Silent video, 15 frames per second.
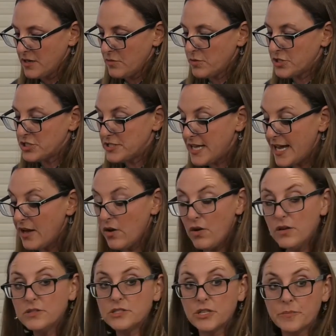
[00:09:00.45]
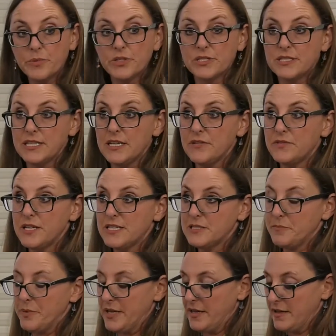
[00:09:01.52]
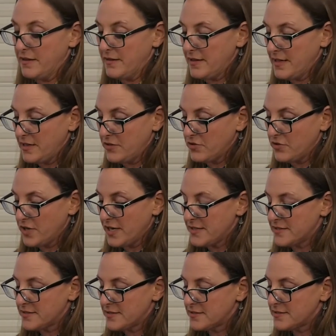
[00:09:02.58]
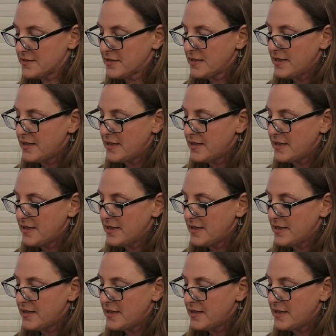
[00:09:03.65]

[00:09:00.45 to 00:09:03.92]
which they also perceived as being in crisis,